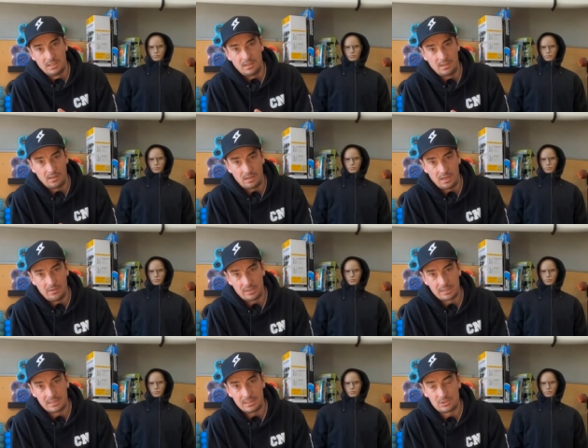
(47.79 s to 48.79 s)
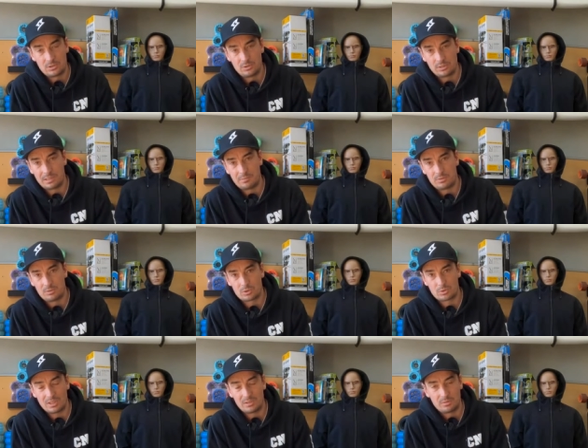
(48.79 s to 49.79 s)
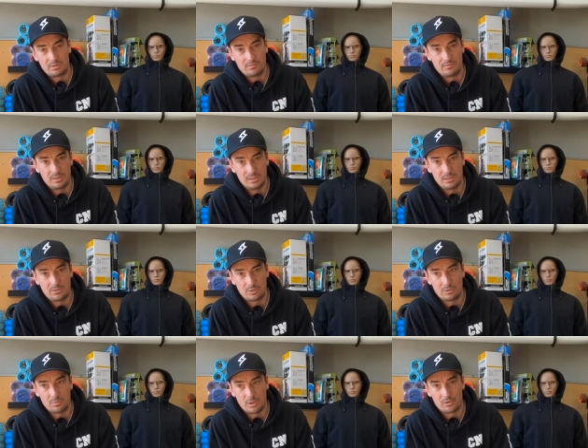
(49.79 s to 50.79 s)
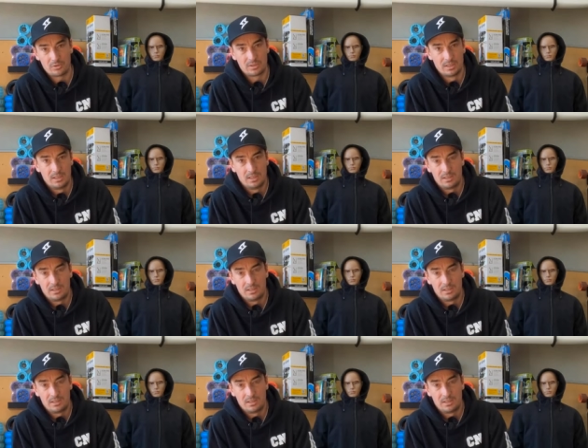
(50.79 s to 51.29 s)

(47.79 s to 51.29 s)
RX and S2 that came into Australia with the V3 motors.